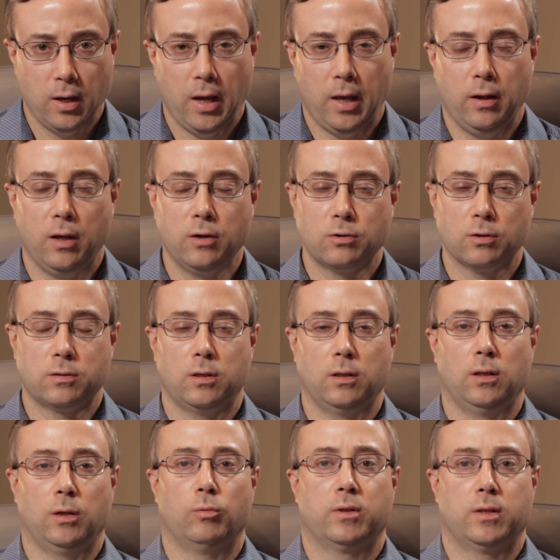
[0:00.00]
And
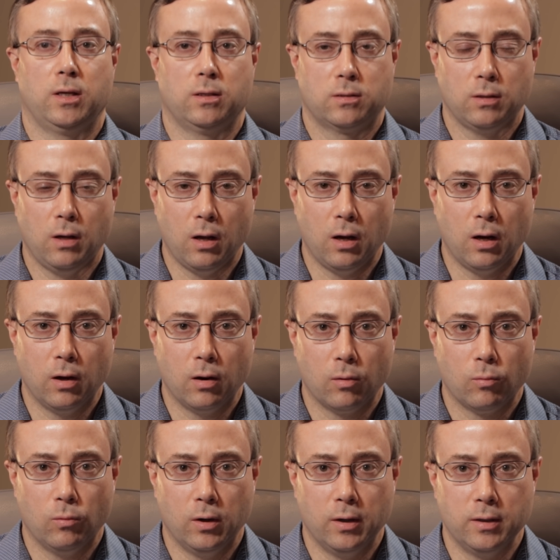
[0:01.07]
interestingly, what they saw
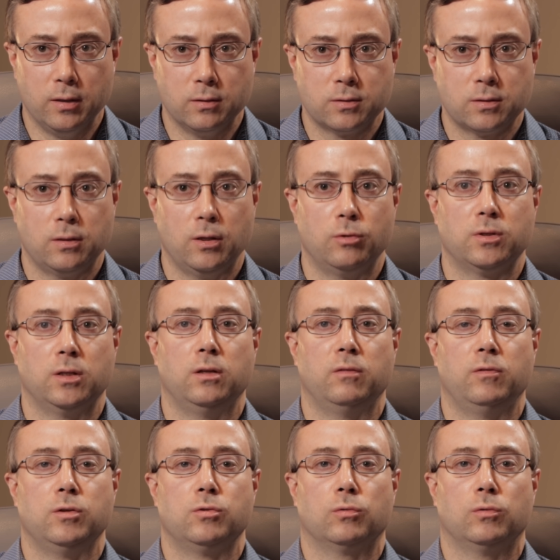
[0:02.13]
was those
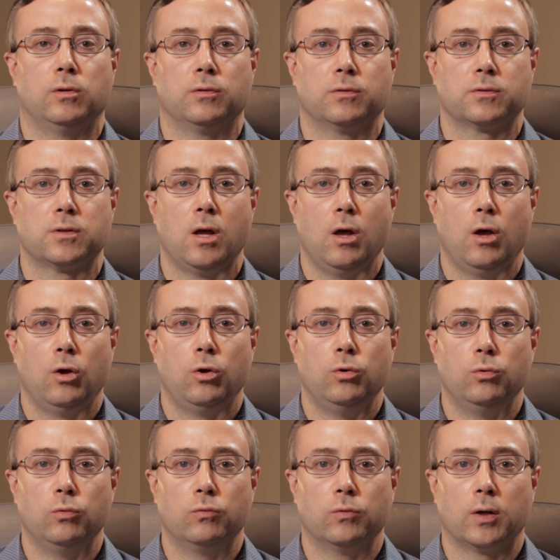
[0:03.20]
individuals
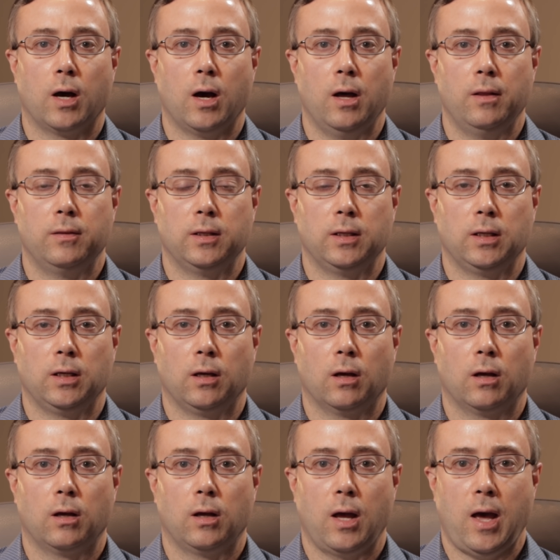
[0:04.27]
who got the
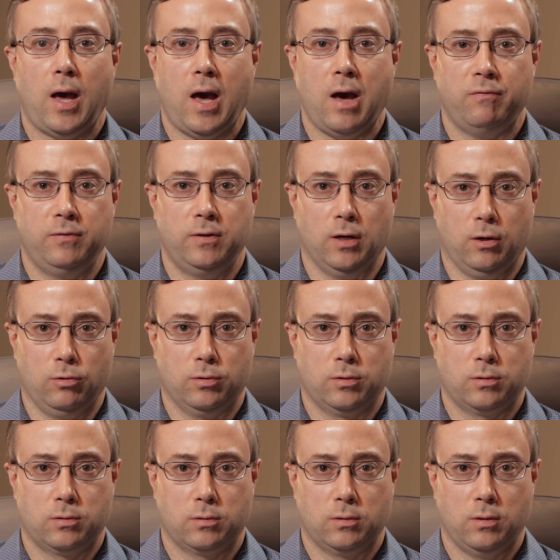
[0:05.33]
half
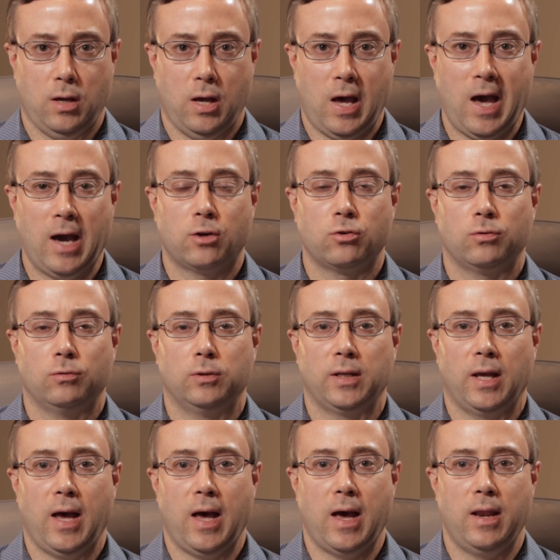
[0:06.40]
dose actually
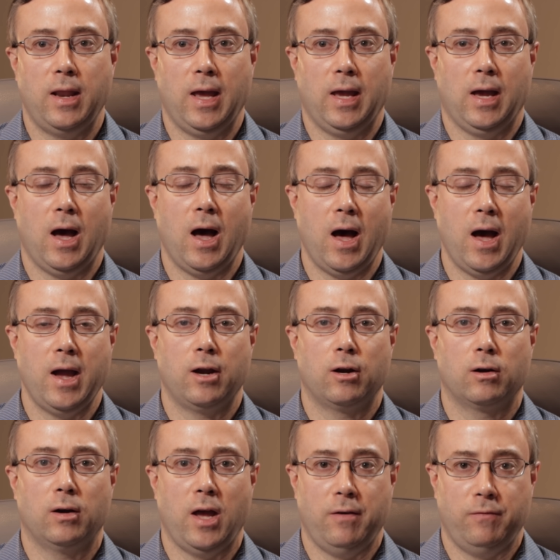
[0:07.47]
had a
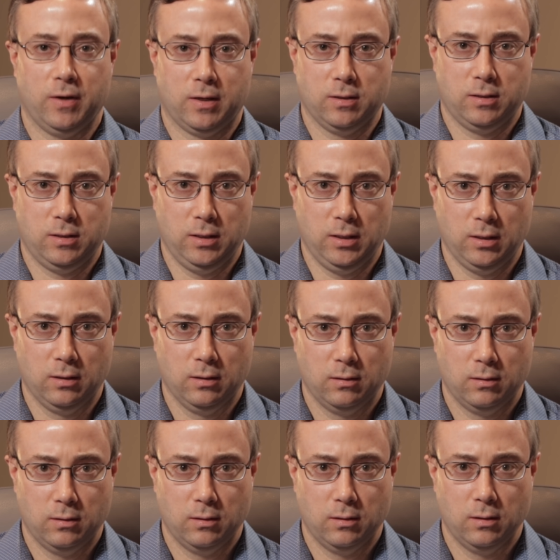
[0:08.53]
higher efficacy
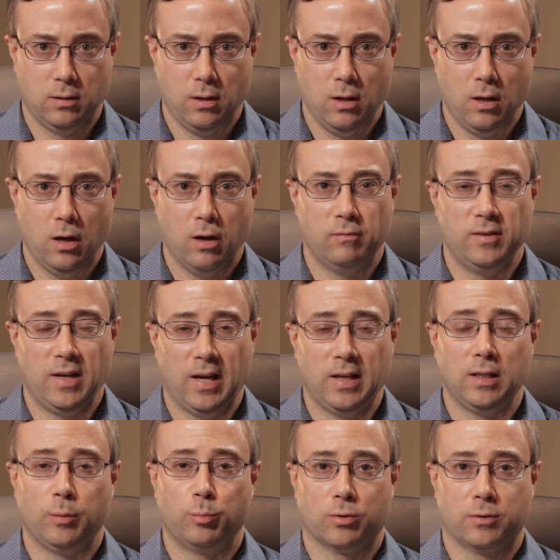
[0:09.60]
of
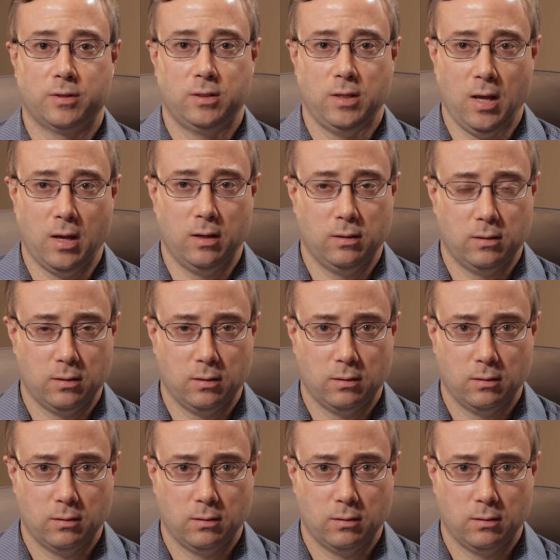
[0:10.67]
90%